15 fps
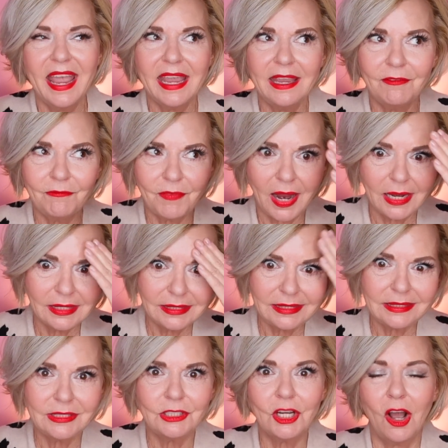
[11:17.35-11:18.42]
It
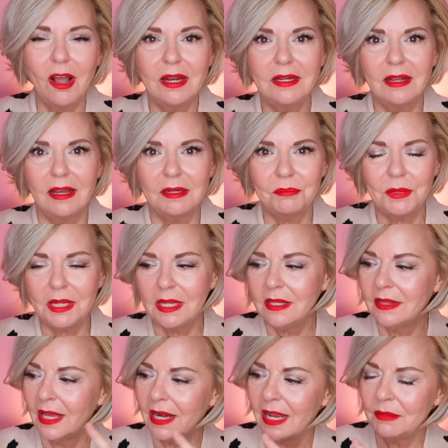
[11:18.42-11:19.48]
finally dawned on me
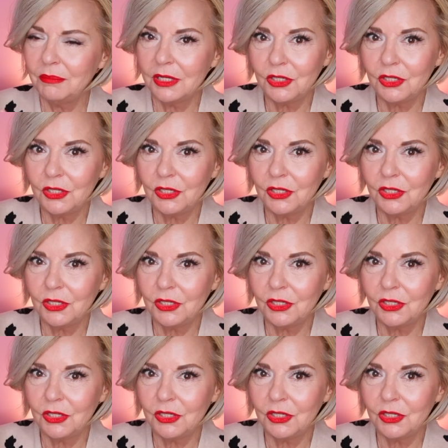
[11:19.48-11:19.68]
that I'd